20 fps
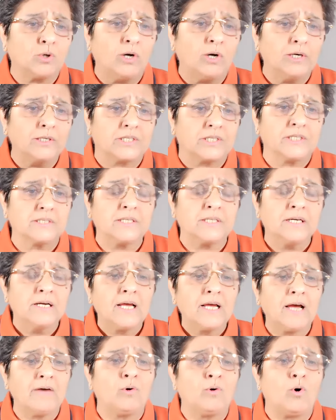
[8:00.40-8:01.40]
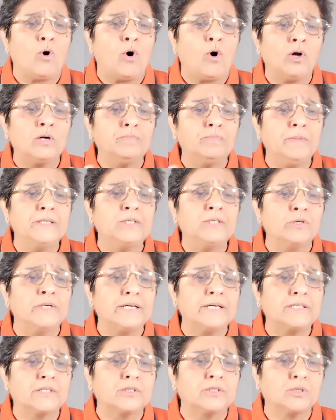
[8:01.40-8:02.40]
royalties have all been
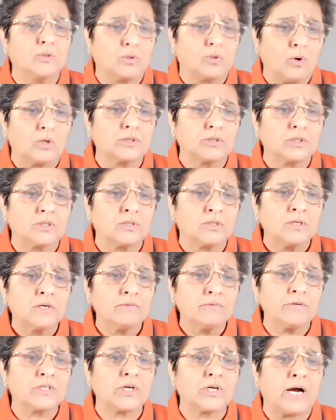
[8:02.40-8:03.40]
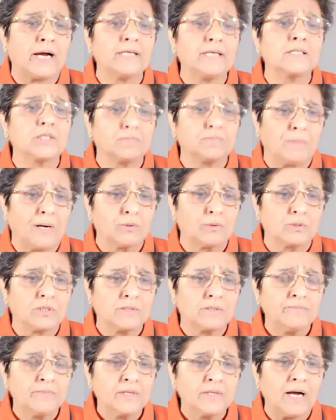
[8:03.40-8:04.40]
donated to causes which I espouse.
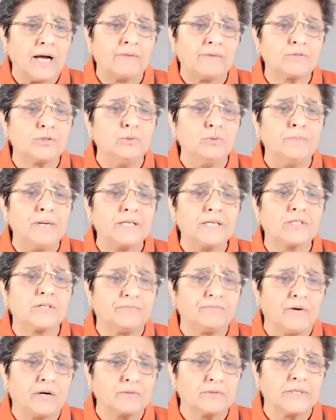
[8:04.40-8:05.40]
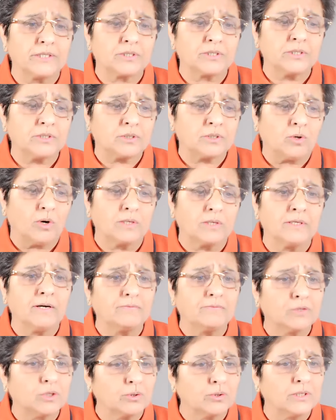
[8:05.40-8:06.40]
I have 2 major foundations called
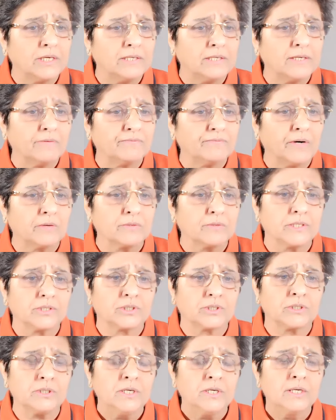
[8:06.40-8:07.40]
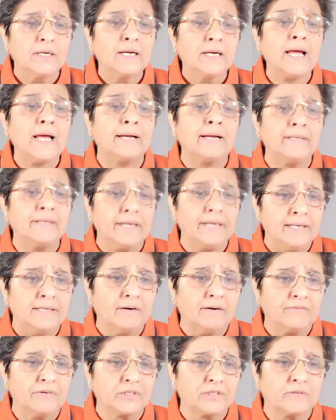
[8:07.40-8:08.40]
Navjyoti India Foundation and
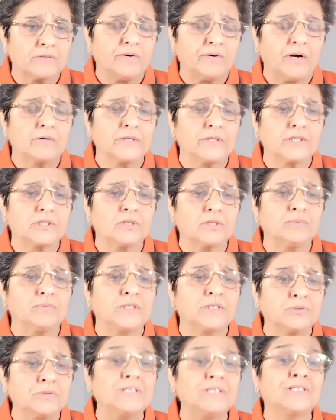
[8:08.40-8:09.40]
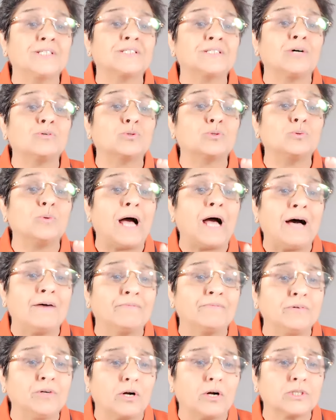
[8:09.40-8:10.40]
India Vision Foundation, which reaches out to
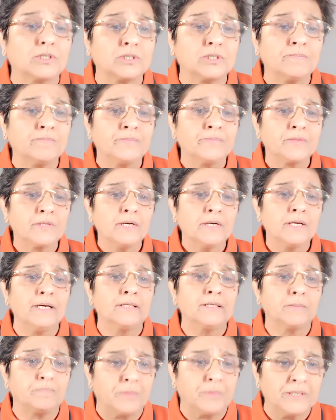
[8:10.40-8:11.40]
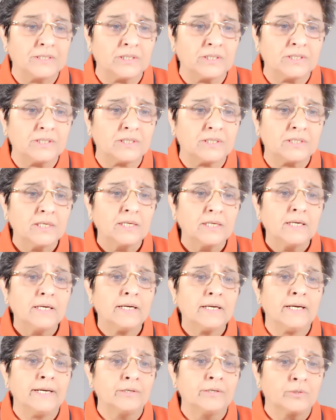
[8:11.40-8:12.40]
have-nots in the prisons,
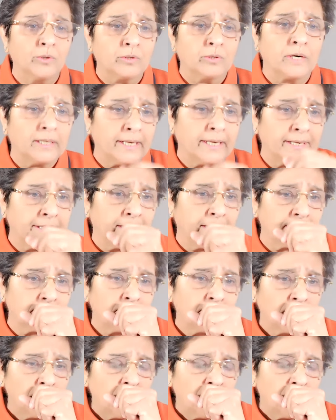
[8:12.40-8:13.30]
in rural areas,